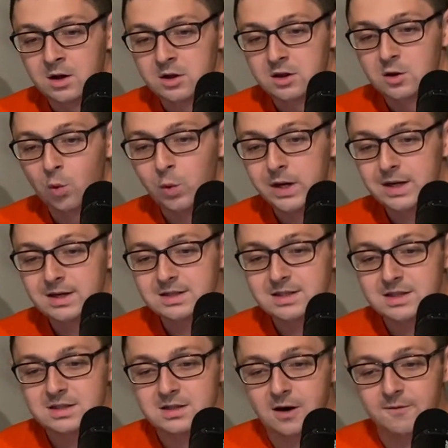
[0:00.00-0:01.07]
The
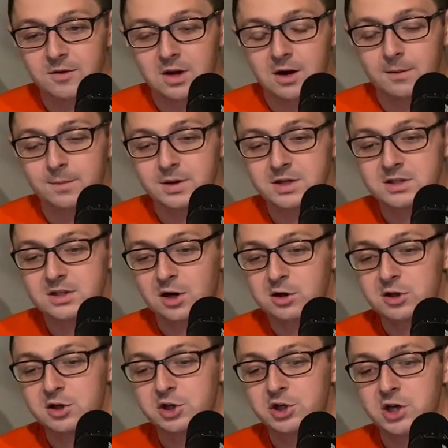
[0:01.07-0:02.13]
weaknesses of the company
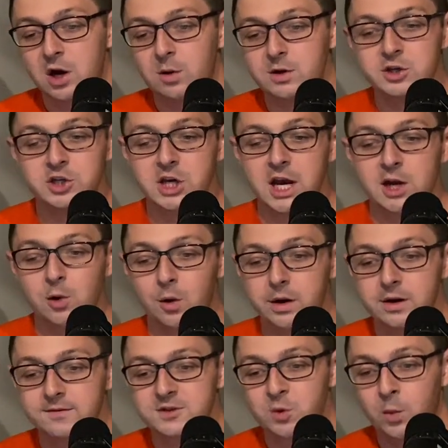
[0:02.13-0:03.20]
started to show in January
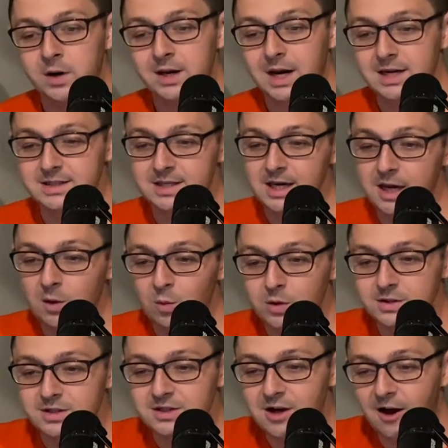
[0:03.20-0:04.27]
of 2019
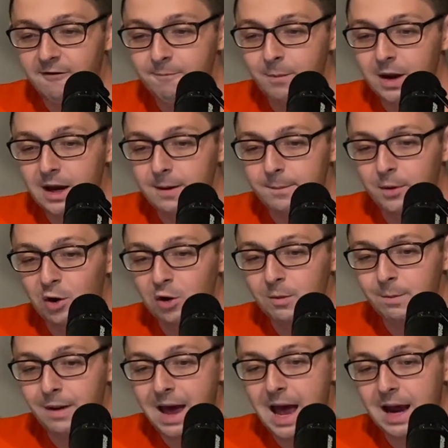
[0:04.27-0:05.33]
when SoftBank
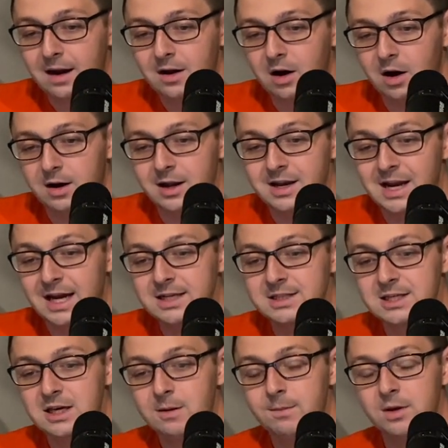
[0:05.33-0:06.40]
pulled back on a
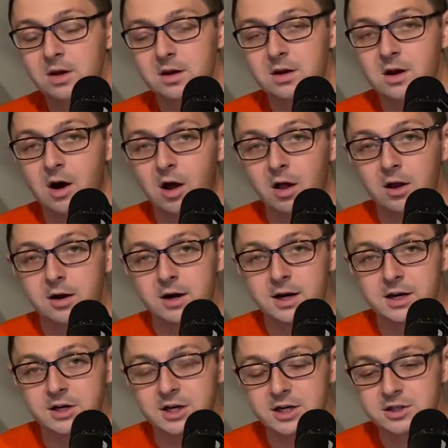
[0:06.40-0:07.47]
$19 billion
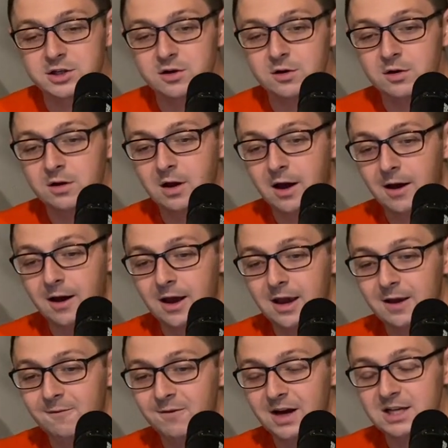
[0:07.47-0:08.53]
additional
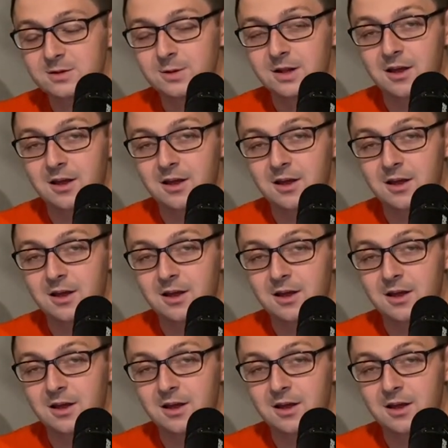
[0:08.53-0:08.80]
investment